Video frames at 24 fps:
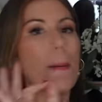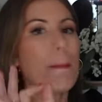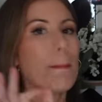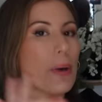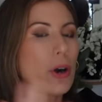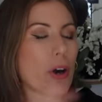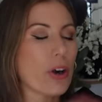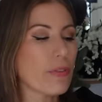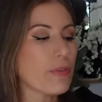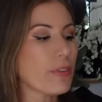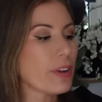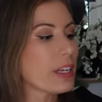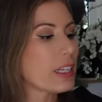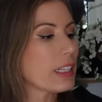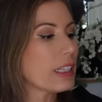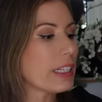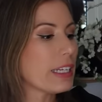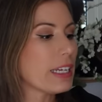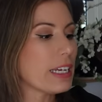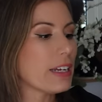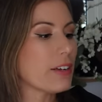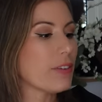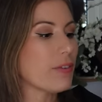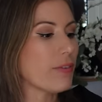
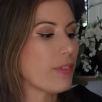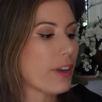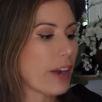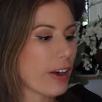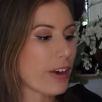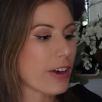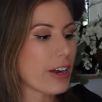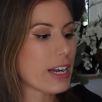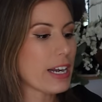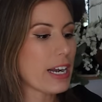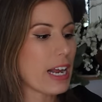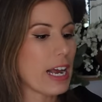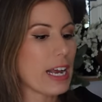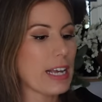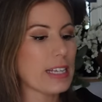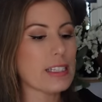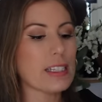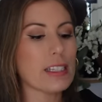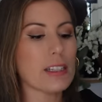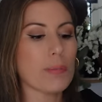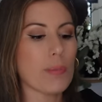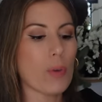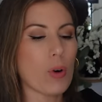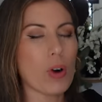perfectly, very nice.
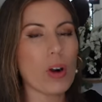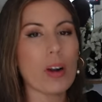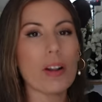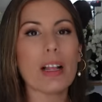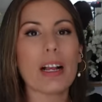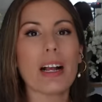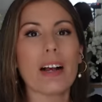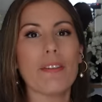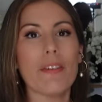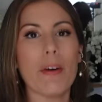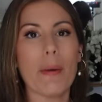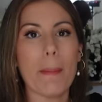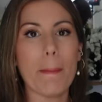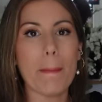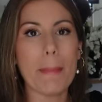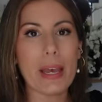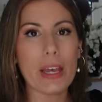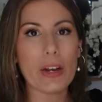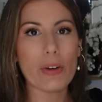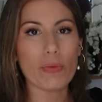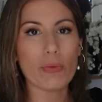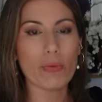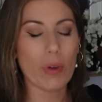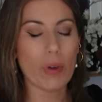It's more like of a
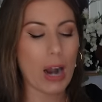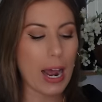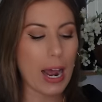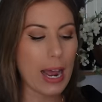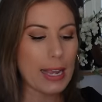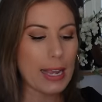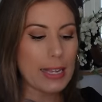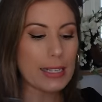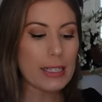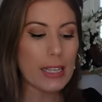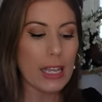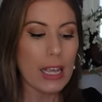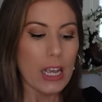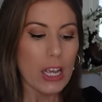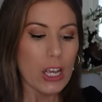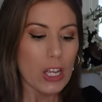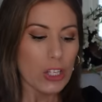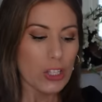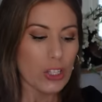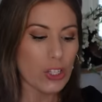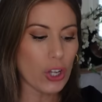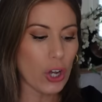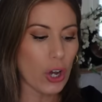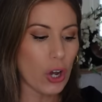mid-rise.
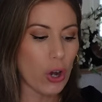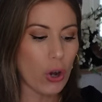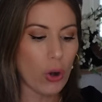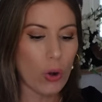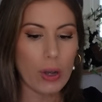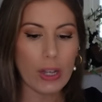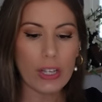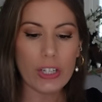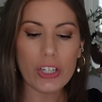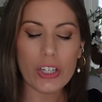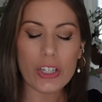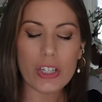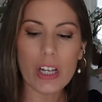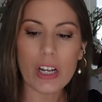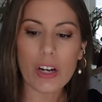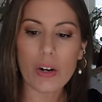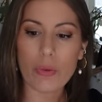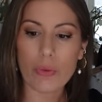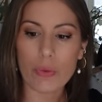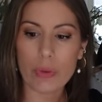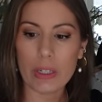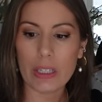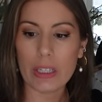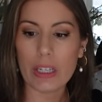So it's just like a
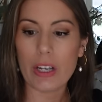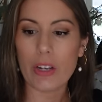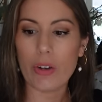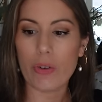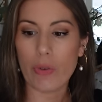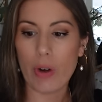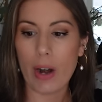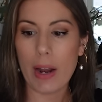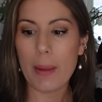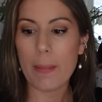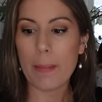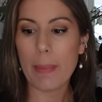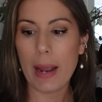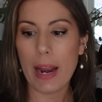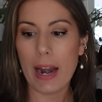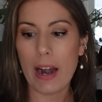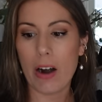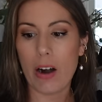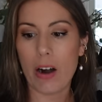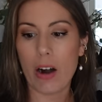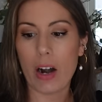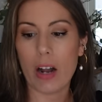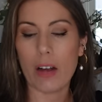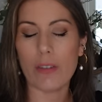really great
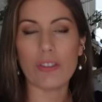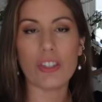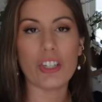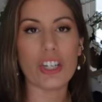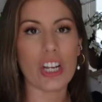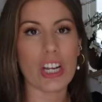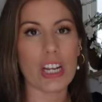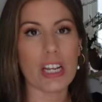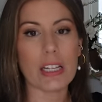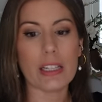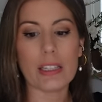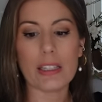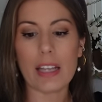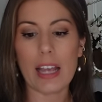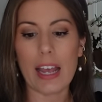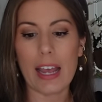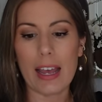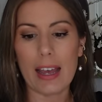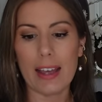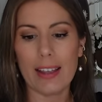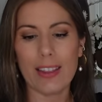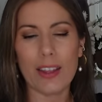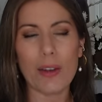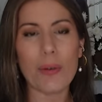pair of jeans
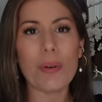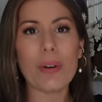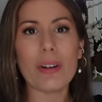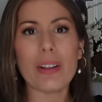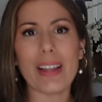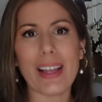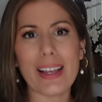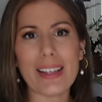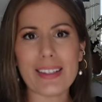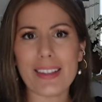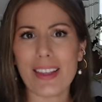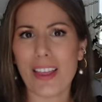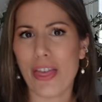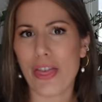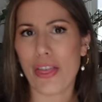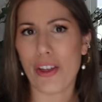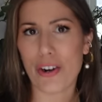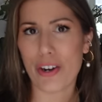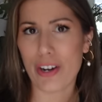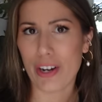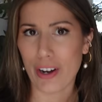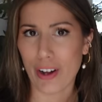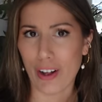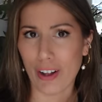and they were less than
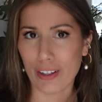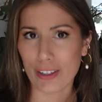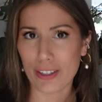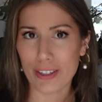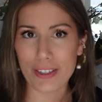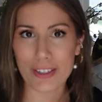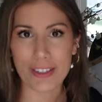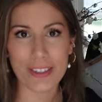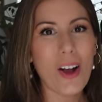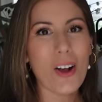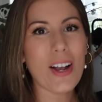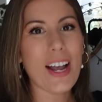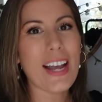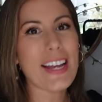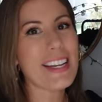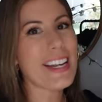$30. Okay,